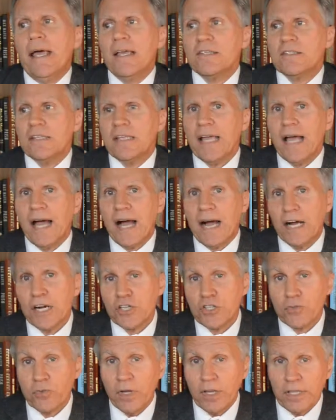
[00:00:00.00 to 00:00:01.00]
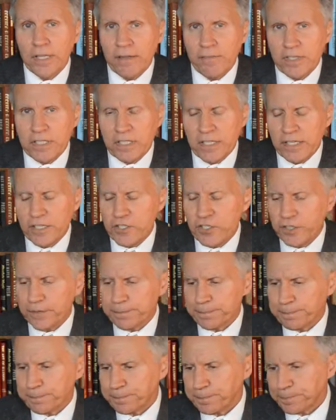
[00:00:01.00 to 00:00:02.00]
as the Ajra
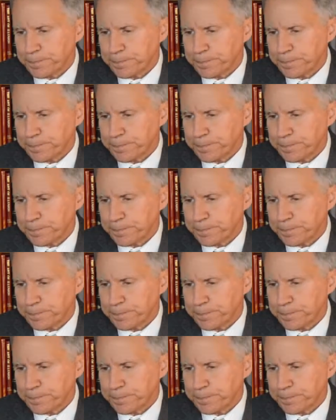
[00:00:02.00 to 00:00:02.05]
levitation.